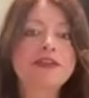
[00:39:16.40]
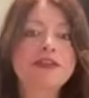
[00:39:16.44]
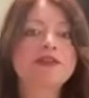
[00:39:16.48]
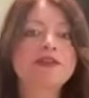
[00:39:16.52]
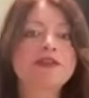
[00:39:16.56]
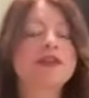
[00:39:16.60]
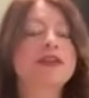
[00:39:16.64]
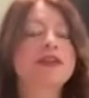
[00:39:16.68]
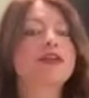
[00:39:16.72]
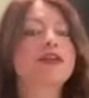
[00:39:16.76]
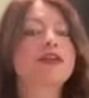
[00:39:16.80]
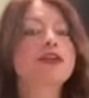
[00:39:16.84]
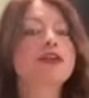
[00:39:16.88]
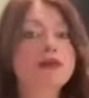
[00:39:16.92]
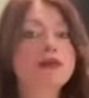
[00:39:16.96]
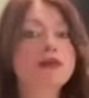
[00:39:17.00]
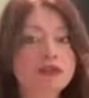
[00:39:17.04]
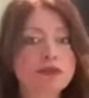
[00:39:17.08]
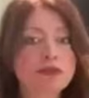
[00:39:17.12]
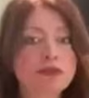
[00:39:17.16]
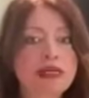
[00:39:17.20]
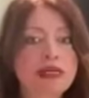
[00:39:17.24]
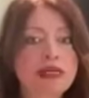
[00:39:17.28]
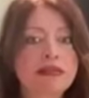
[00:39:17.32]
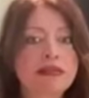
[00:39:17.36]

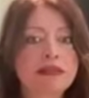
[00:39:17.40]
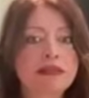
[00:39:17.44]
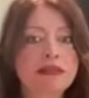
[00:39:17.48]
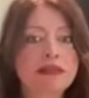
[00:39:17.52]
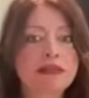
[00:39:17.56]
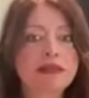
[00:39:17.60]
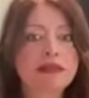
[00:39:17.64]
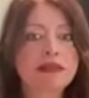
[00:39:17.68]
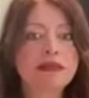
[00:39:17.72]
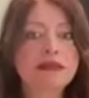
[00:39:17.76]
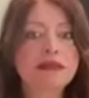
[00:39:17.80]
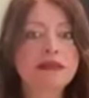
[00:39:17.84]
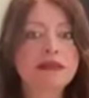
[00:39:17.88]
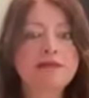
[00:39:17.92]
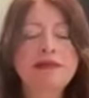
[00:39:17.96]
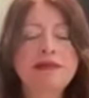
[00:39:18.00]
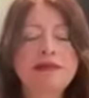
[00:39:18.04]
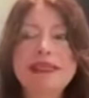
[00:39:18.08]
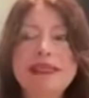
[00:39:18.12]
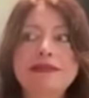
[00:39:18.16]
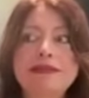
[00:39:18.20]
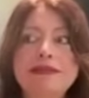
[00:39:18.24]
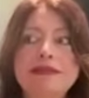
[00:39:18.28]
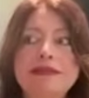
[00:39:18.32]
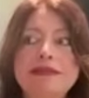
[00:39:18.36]
encouragement, we
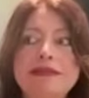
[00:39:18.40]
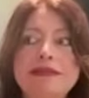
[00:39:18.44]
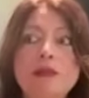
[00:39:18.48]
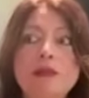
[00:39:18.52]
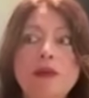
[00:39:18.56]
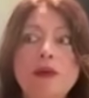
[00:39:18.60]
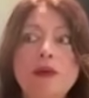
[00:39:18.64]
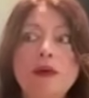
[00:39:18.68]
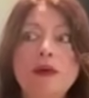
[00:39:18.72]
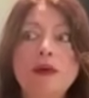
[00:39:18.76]
can see more